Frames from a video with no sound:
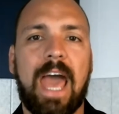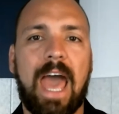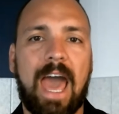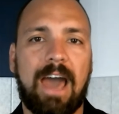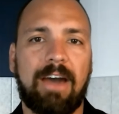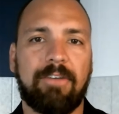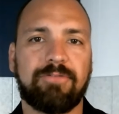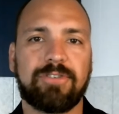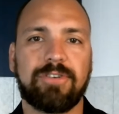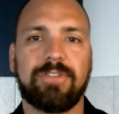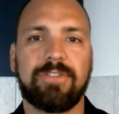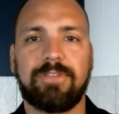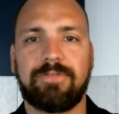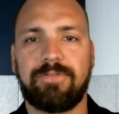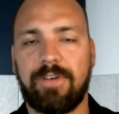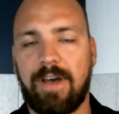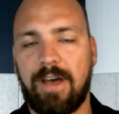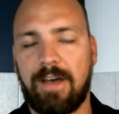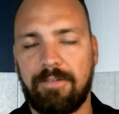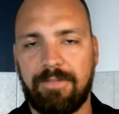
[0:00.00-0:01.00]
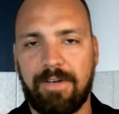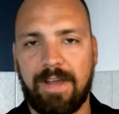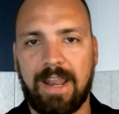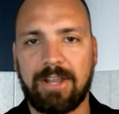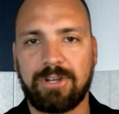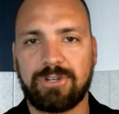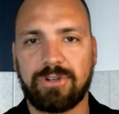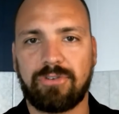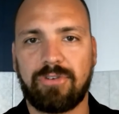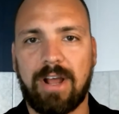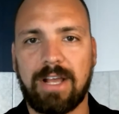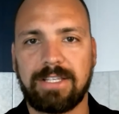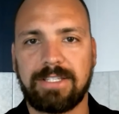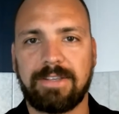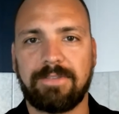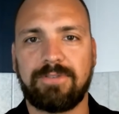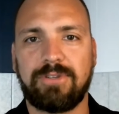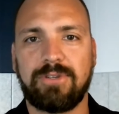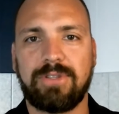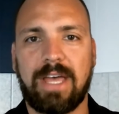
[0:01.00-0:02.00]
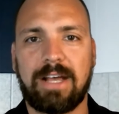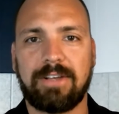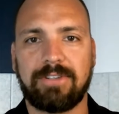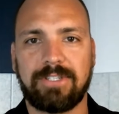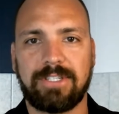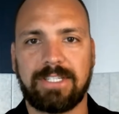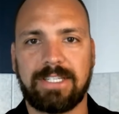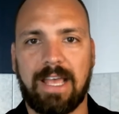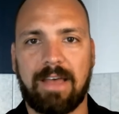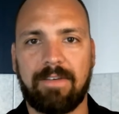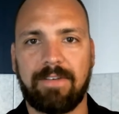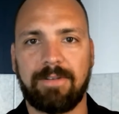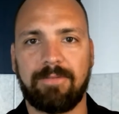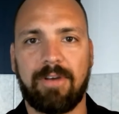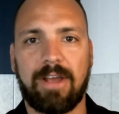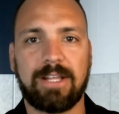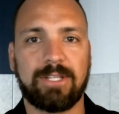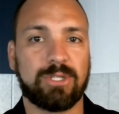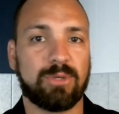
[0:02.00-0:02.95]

after the financial crisis of 2007, right?